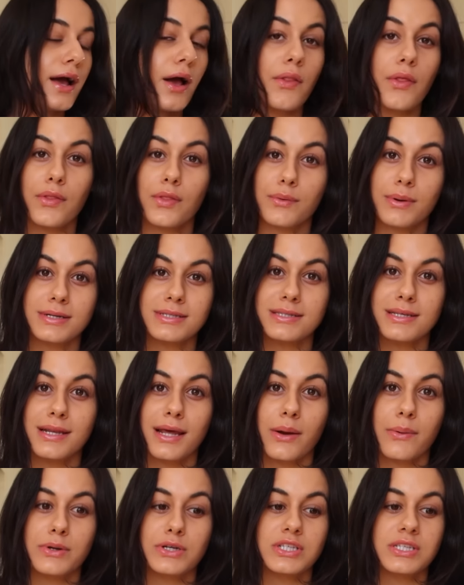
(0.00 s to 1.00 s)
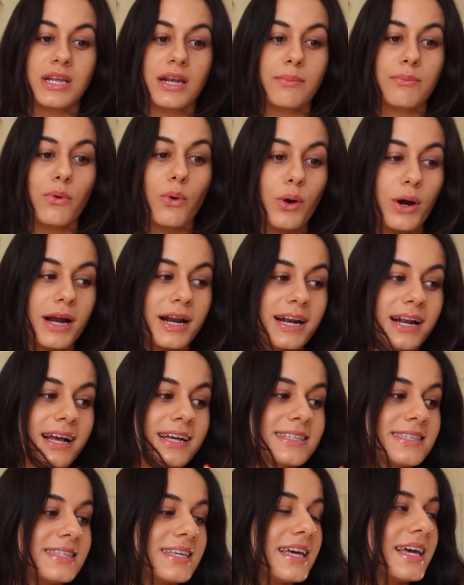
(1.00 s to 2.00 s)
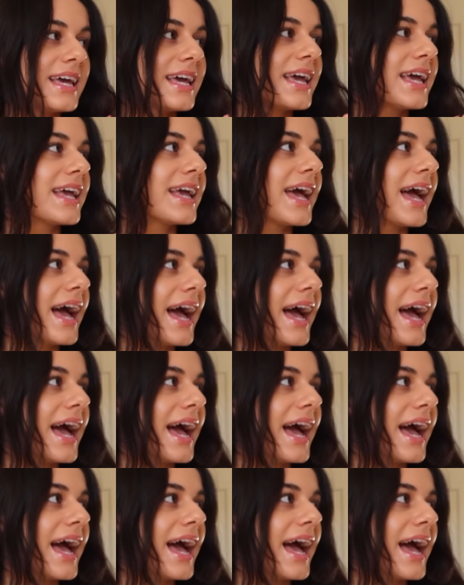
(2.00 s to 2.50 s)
Then the rest of the day, we're just gonna be organizing,